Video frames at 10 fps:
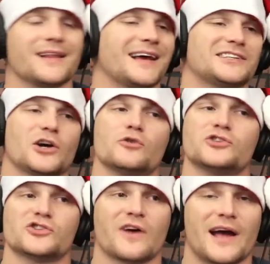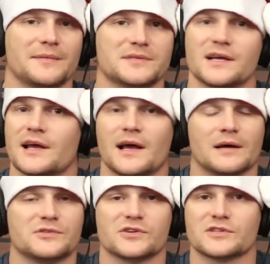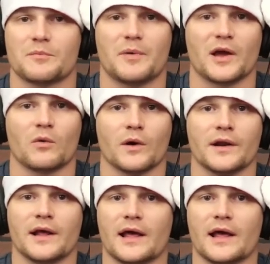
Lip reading: Like toe straps, I'm sure is a big one.